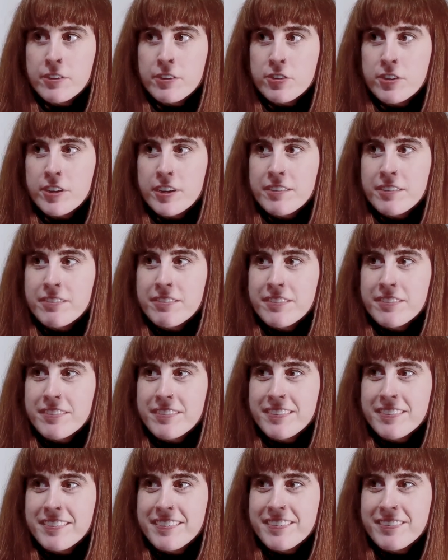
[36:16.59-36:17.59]
drive
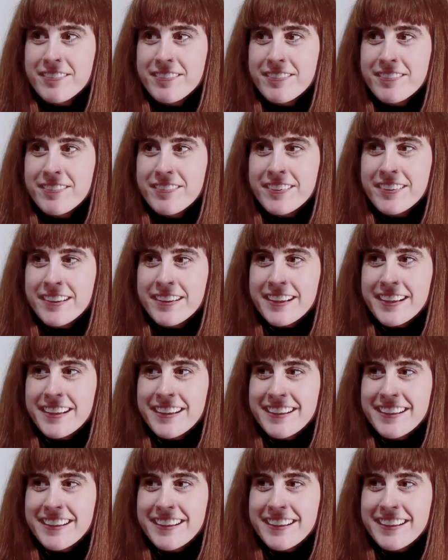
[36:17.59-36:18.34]
one day.